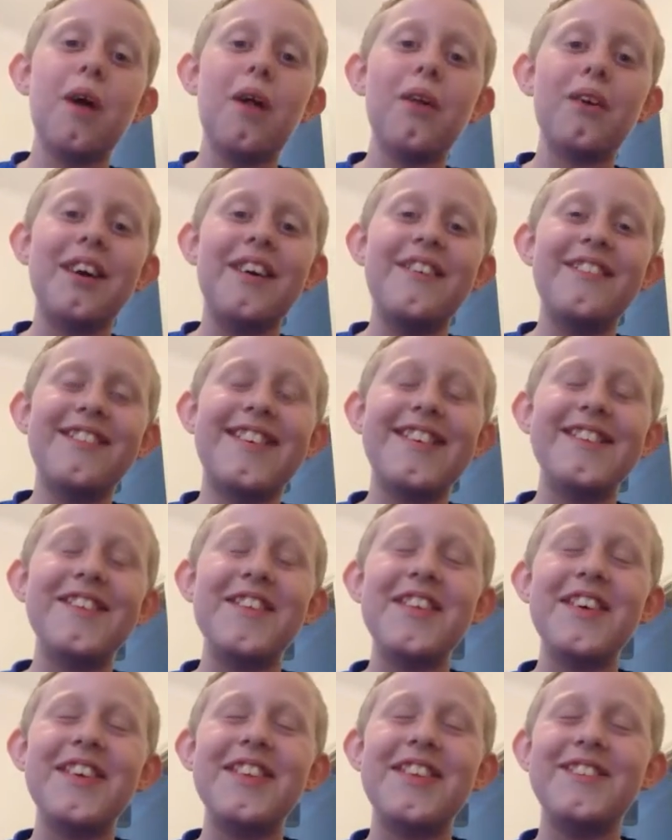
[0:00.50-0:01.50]
welcome
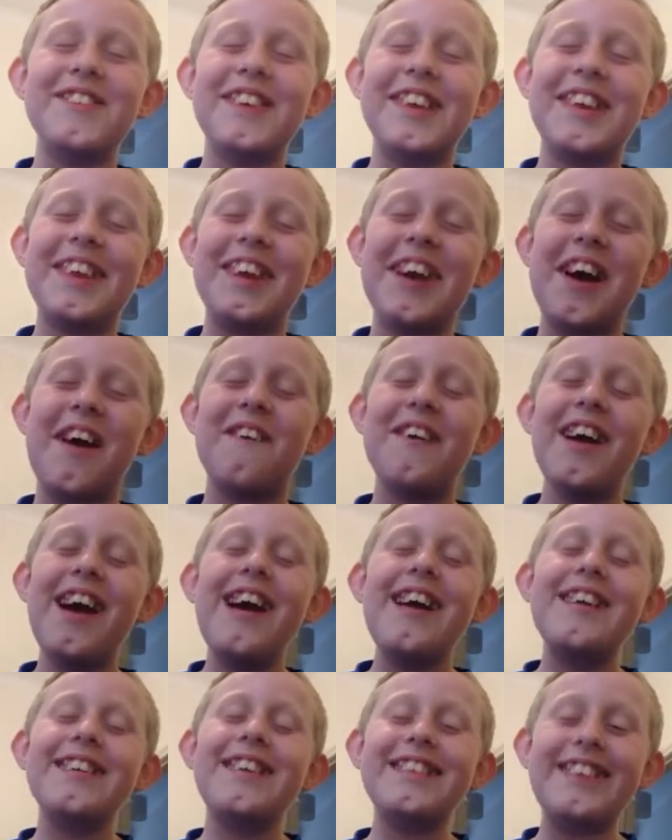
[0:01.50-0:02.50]
to another video.
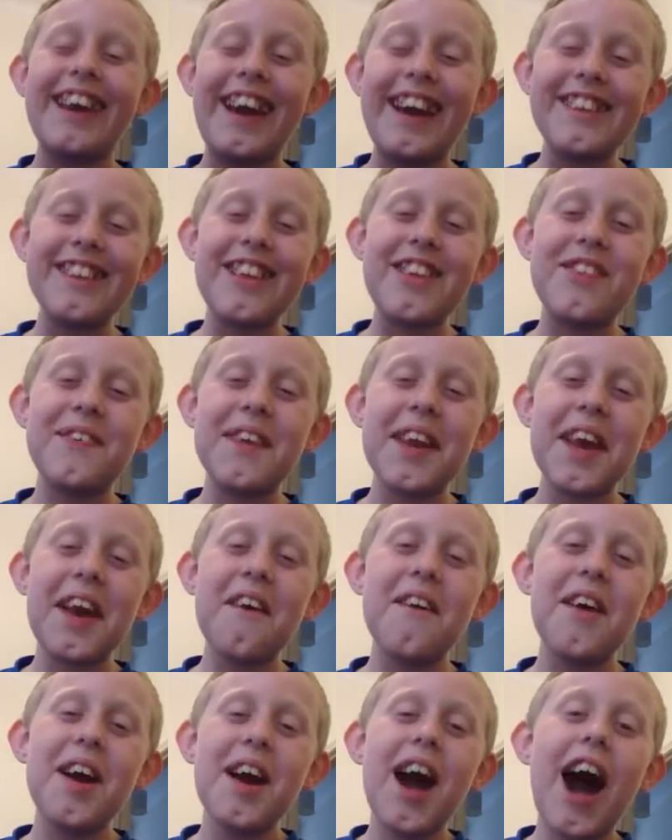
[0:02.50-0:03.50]
Today in this
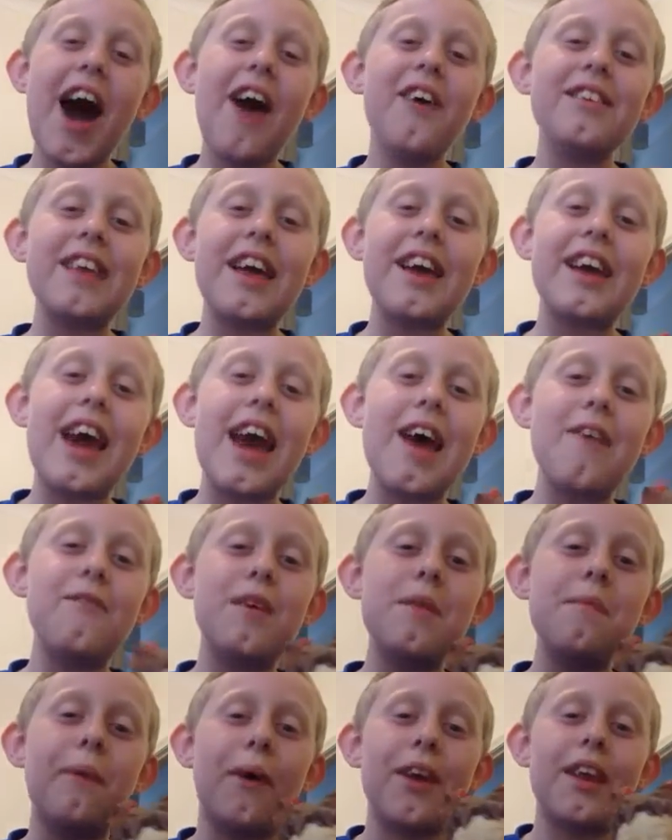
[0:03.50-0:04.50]
video, I would like
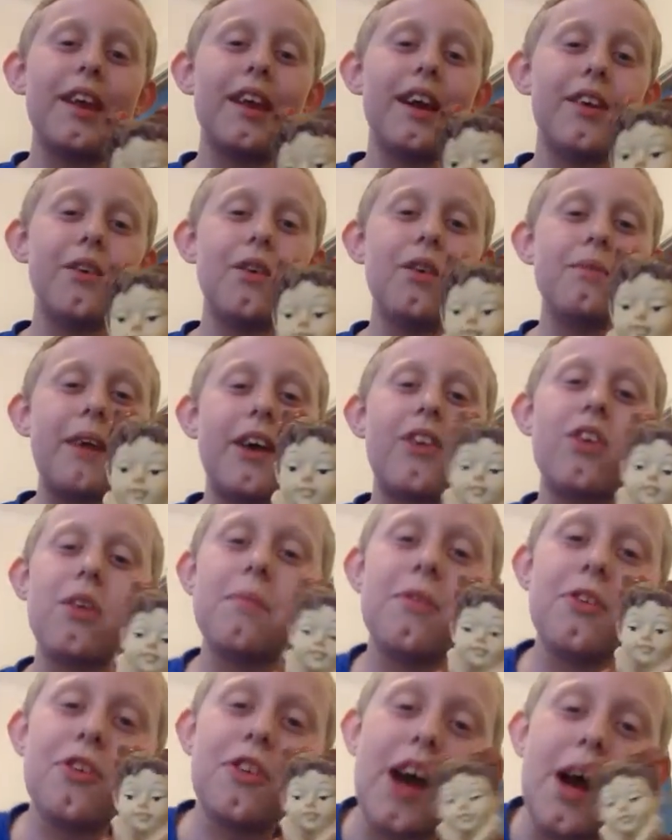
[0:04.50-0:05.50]
everybody and all my
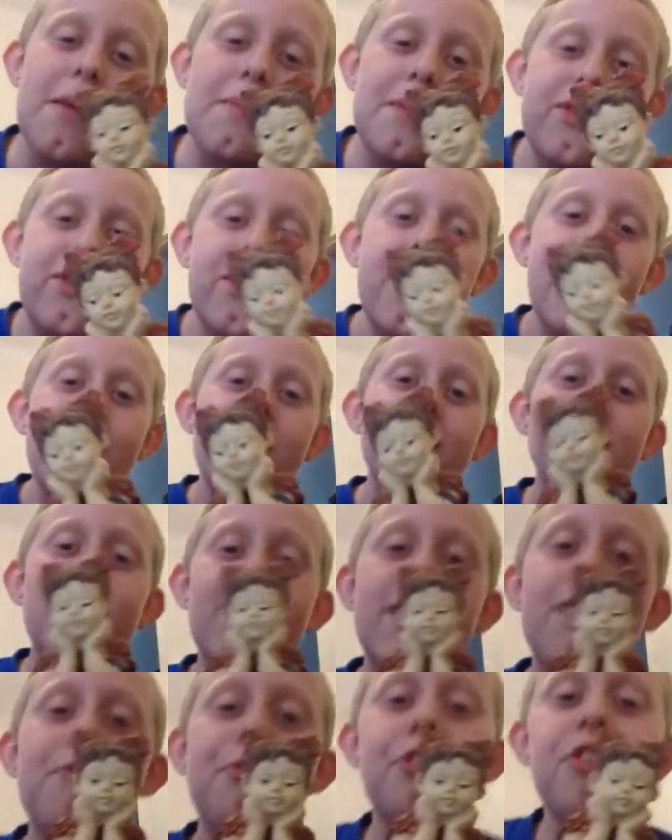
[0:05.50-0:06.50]
subscribers
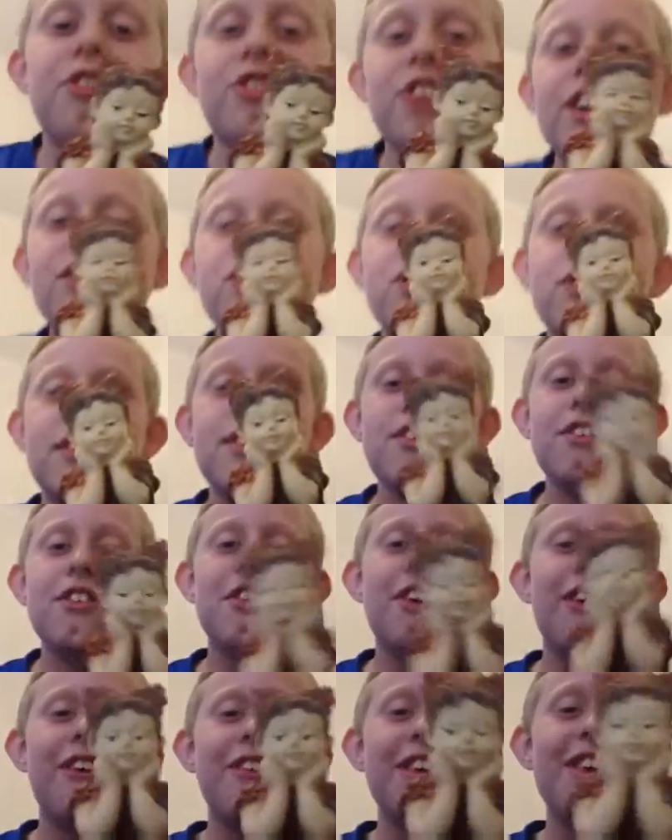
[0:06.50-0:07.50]
to leave
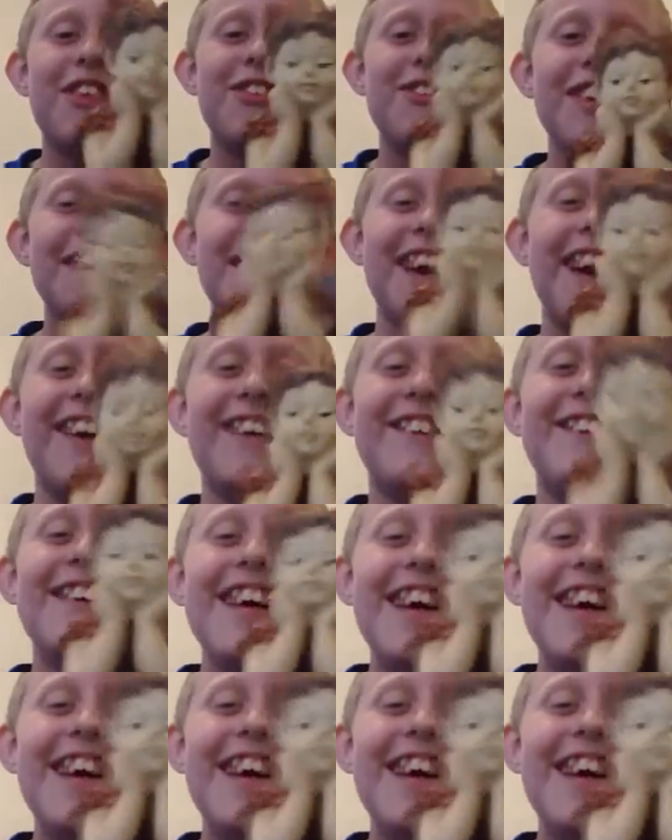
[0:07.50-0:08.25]
suggestions on this video